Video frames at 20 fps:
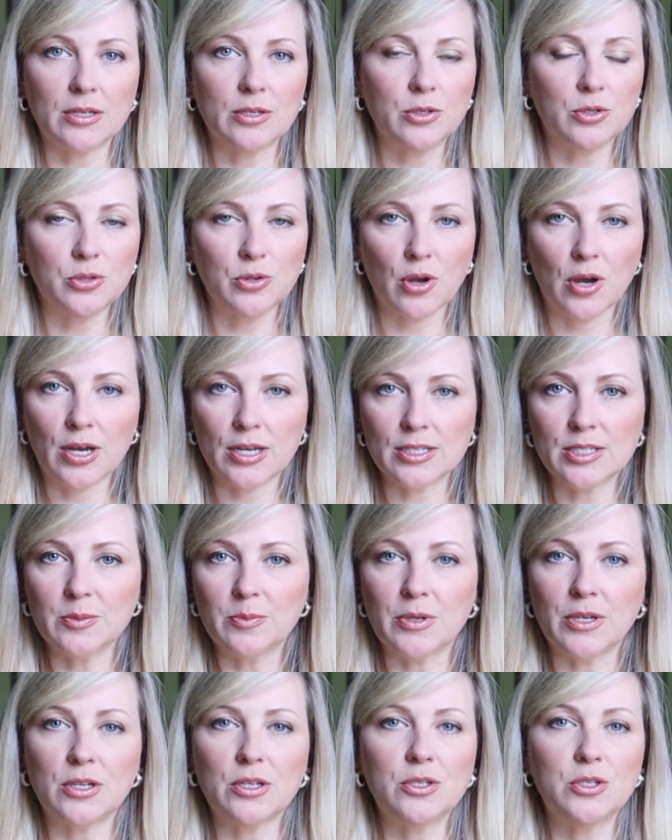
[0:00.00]
to your
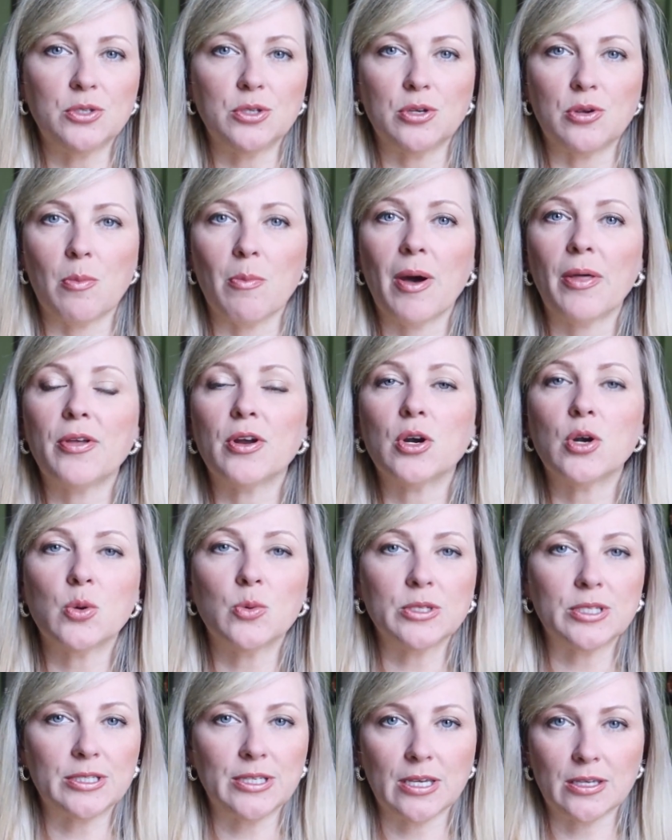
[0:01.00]
husband, to your mother who
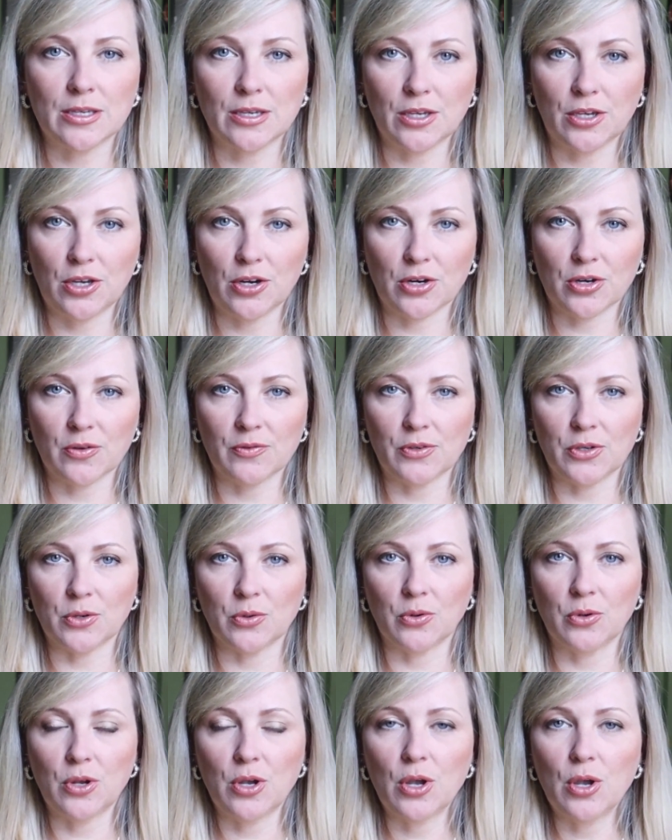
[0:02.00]
was taking care of you.